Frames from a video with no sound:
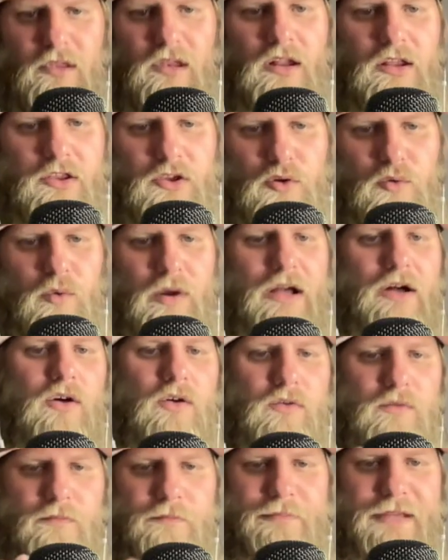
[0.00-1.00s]
you
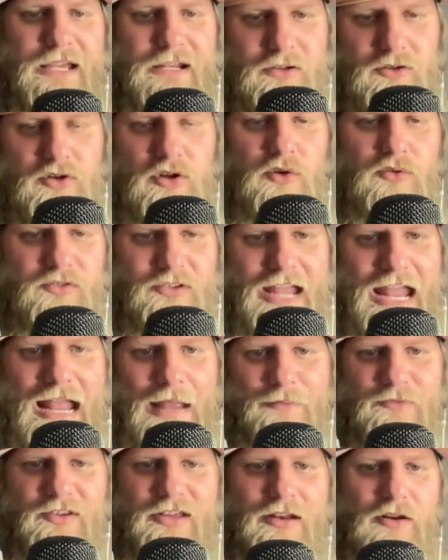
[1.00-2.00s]
will be in close
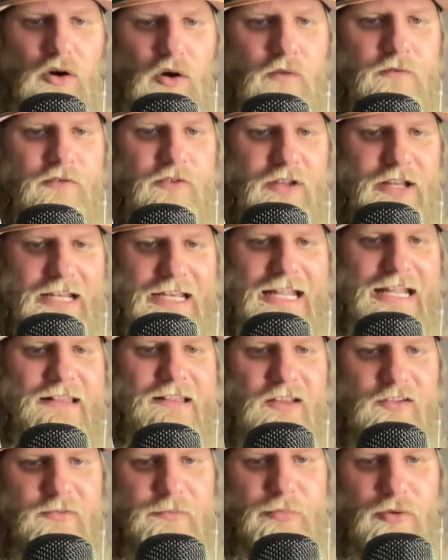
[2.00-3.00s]
games and hopefully need
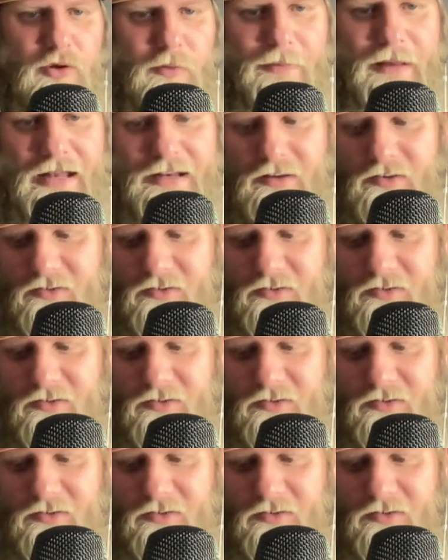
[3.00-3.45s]
this bullpen to